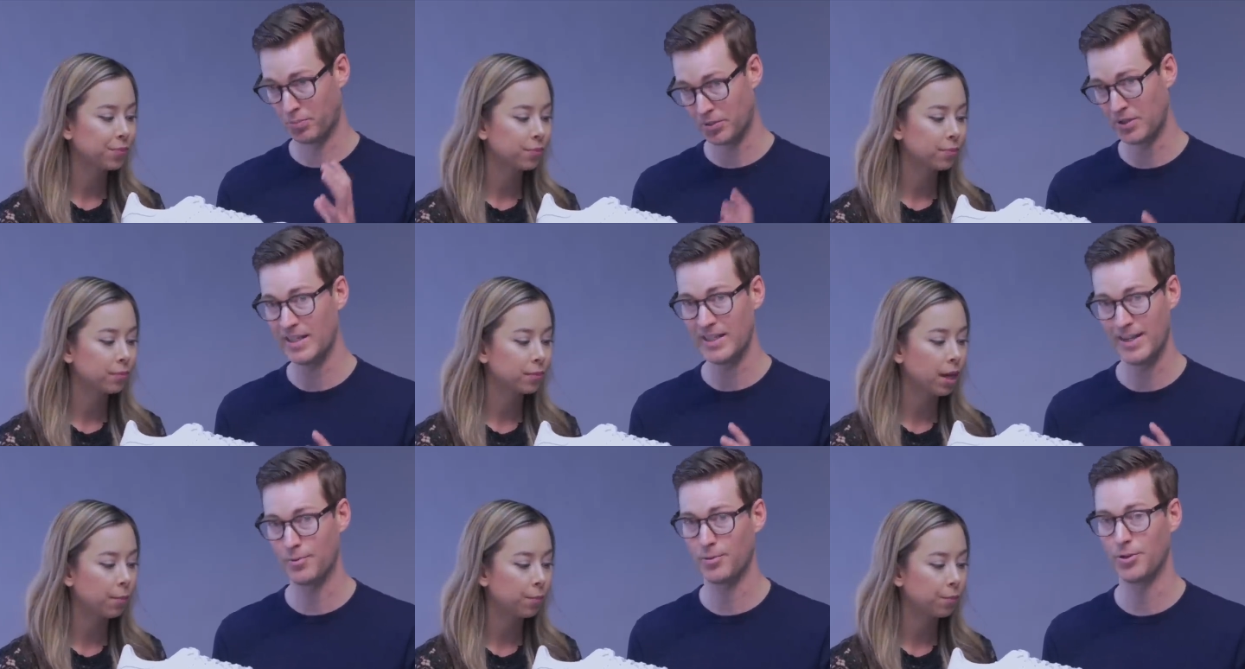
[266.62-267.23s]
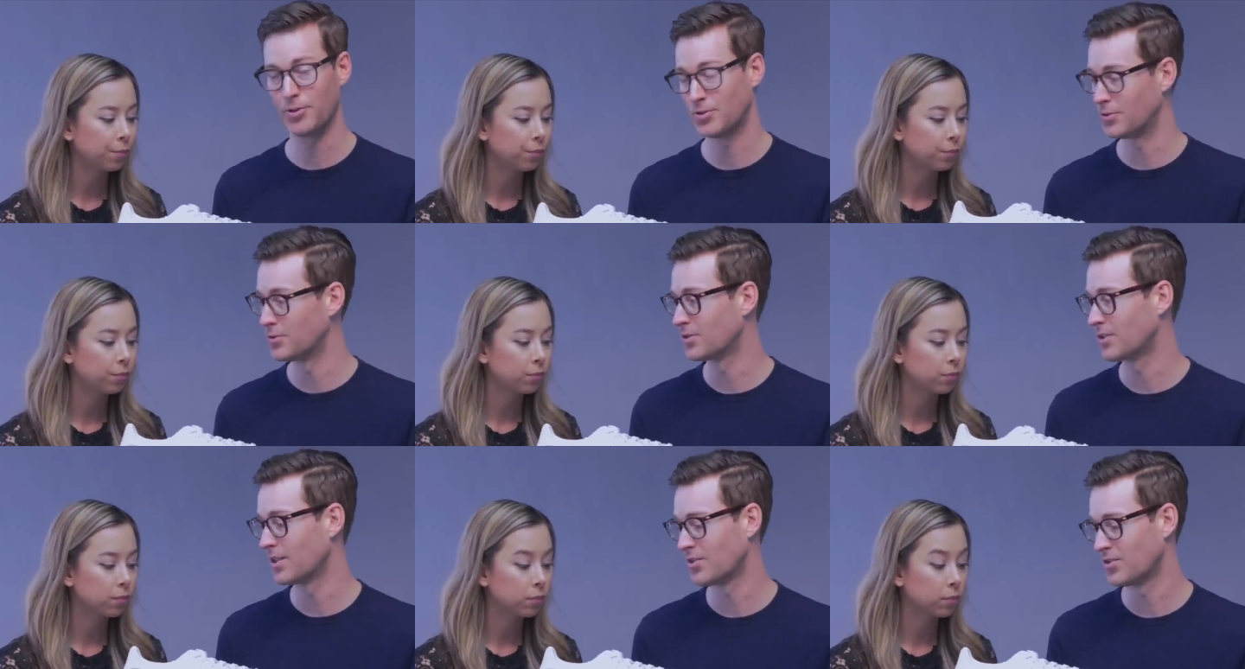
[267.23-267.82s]
Speaker 1: pretty damn close to
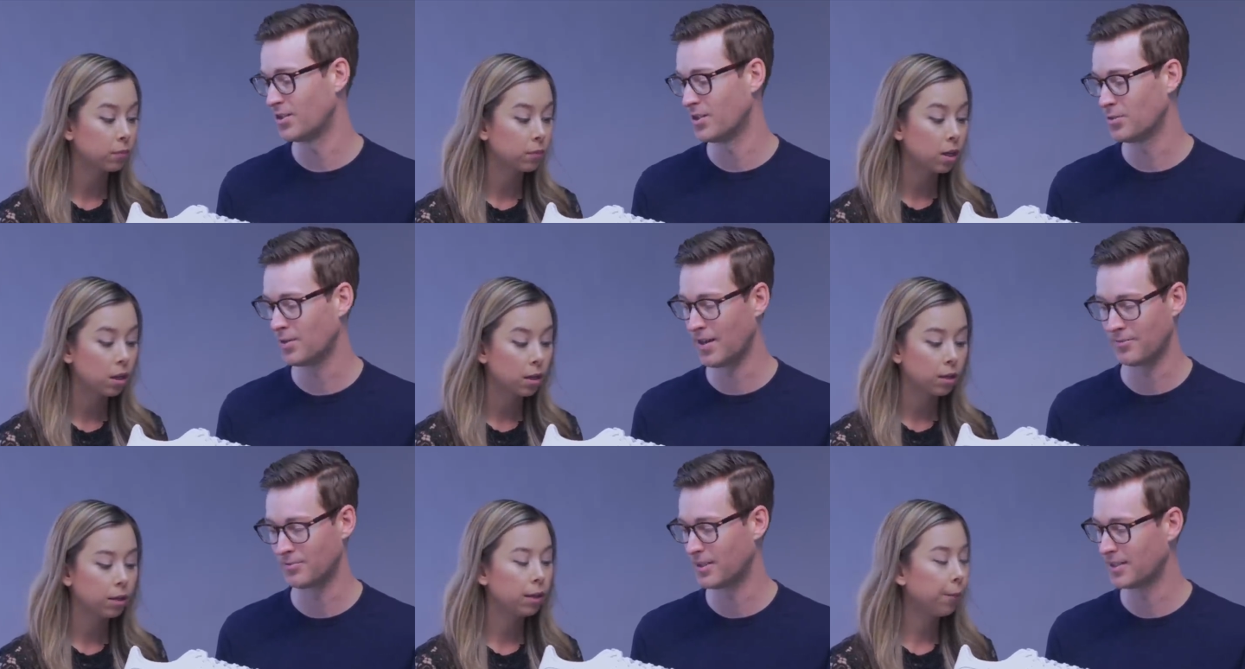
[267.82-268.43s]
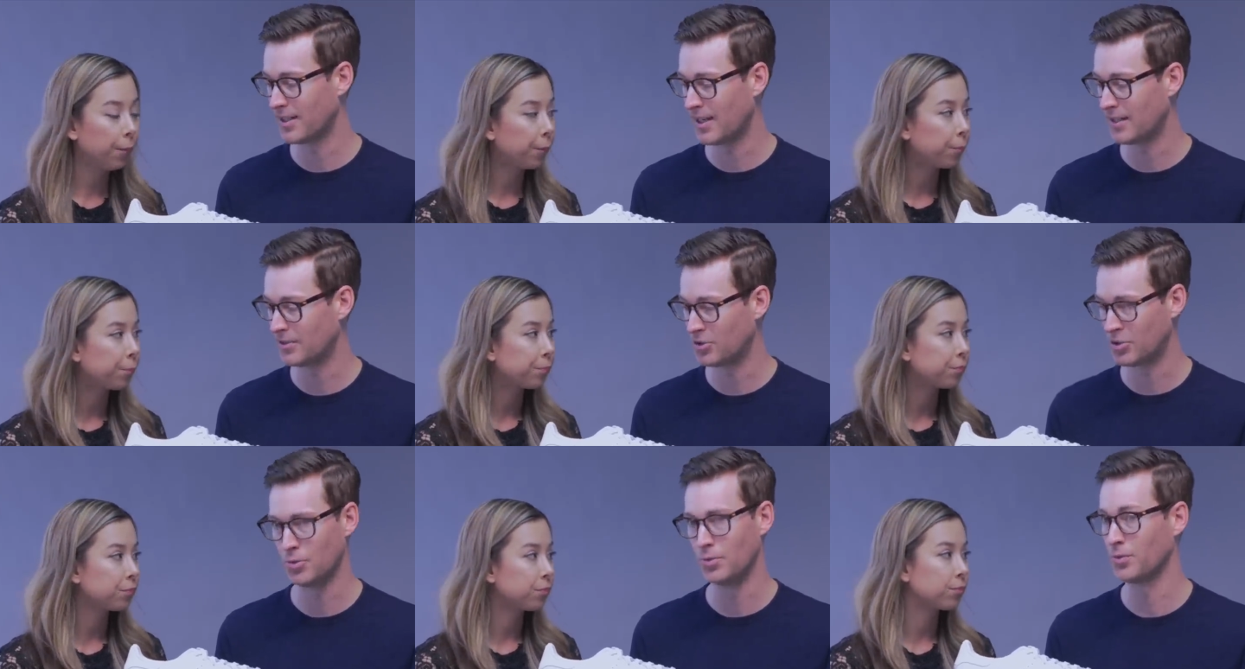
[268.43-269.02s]
as good as new. I've done
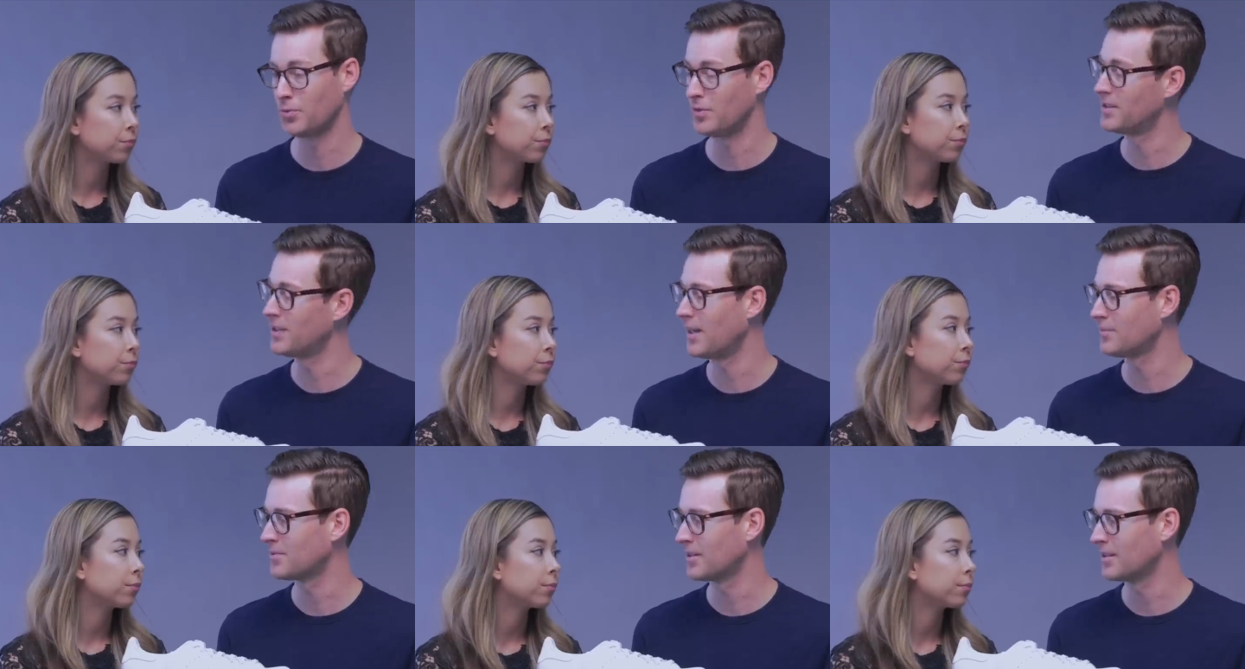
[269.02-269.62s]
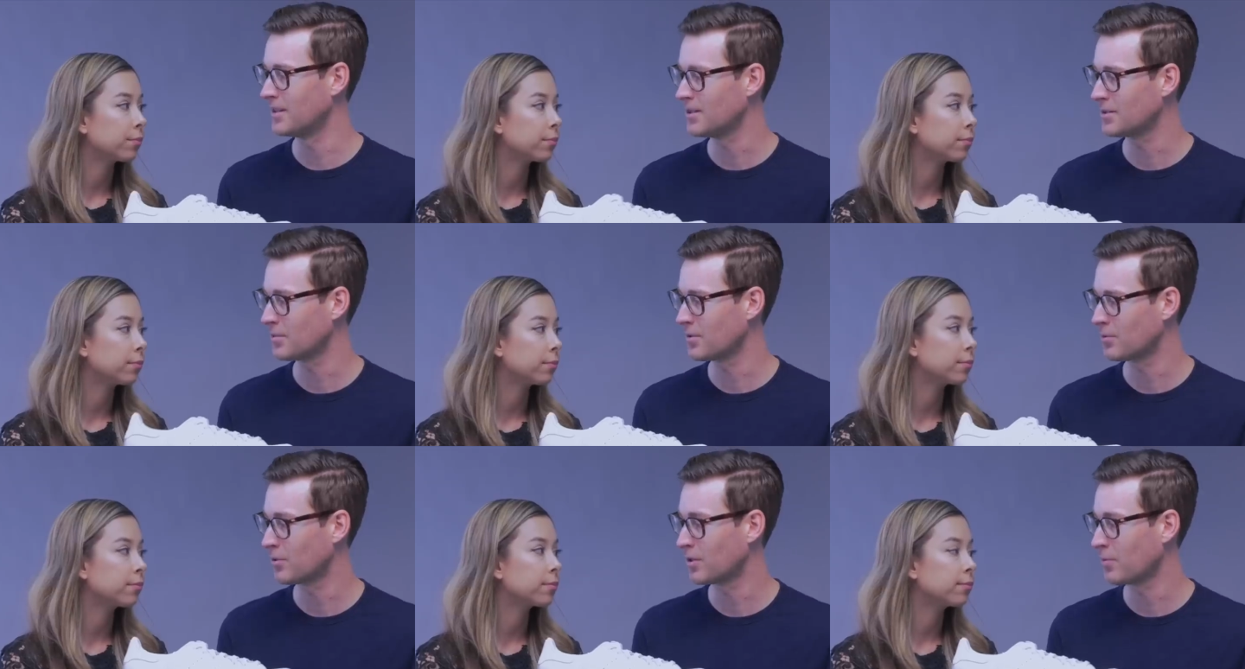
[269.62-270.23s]
that two and three times at least
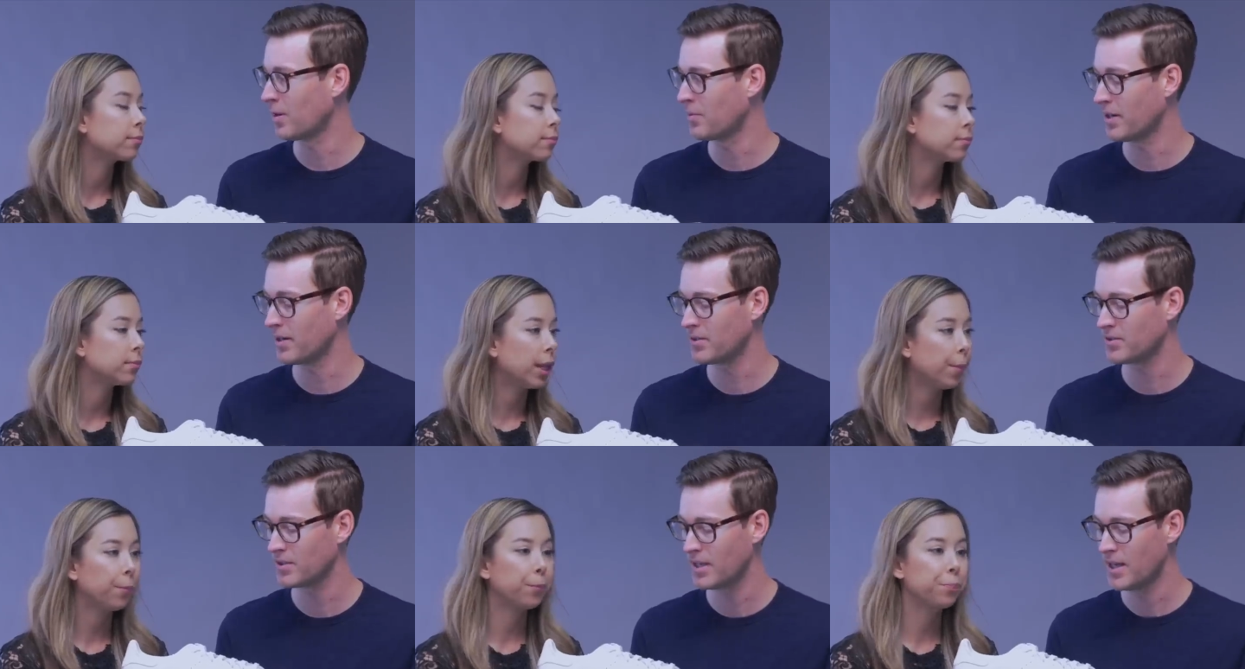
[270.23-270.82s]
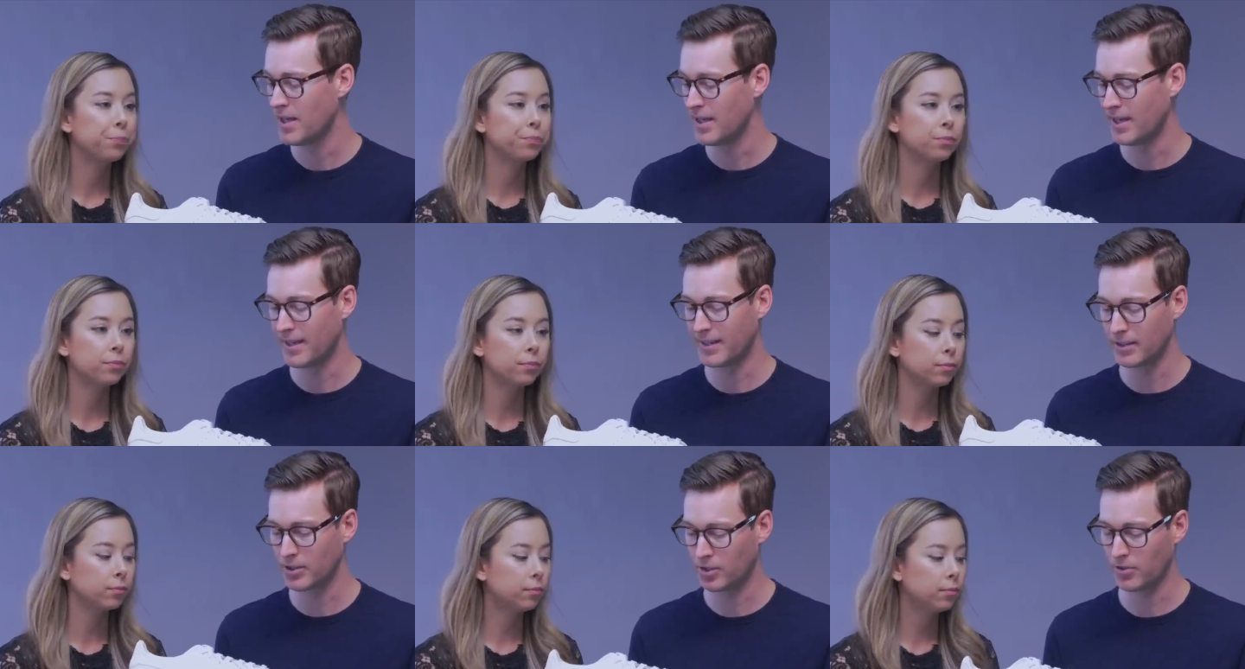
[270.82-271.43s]
with one of my pairs yep.
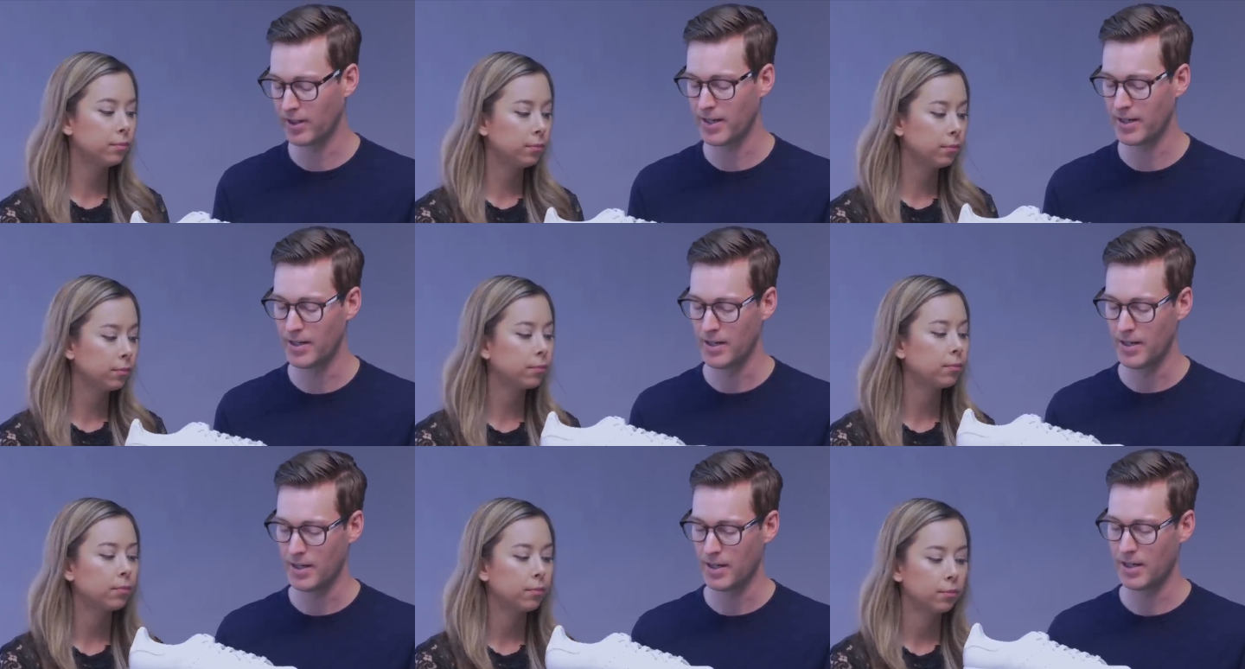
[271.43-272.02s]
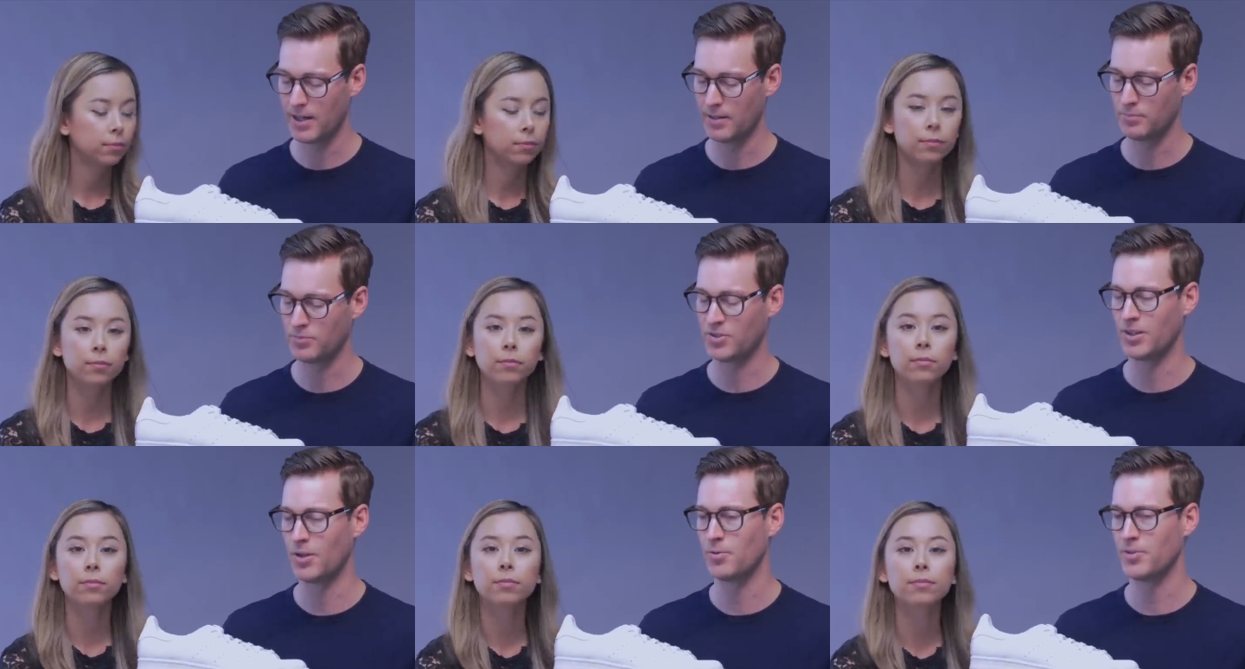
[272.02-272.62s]
and they look great. Um,
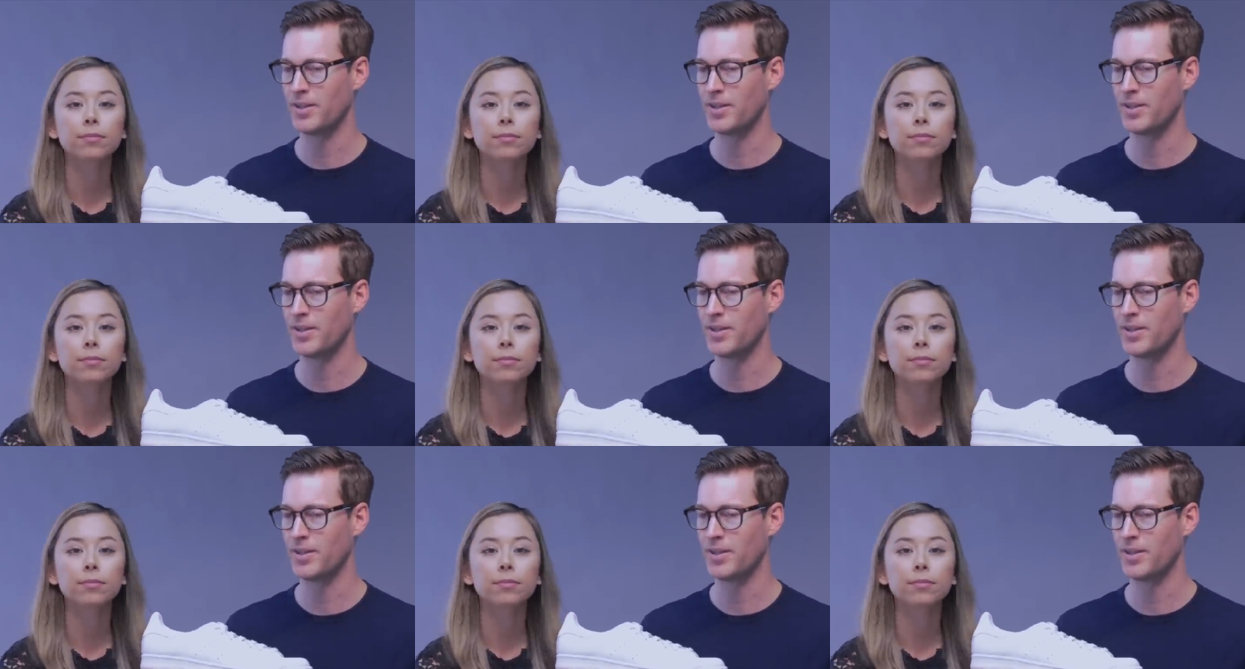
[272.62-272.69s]
so